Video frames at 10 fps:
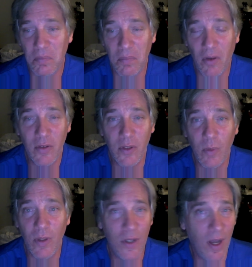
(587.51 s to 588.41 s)
mostly
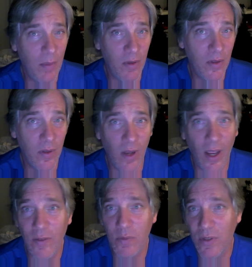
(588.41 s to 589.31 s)
one job most of their
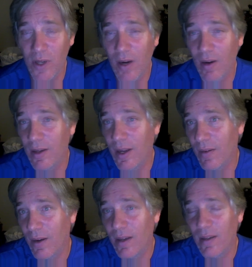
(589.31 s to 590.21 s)
lives and retire on that,
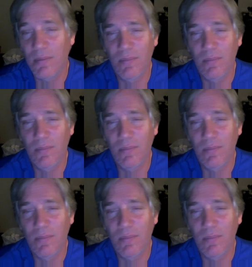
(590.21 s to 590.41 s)
right?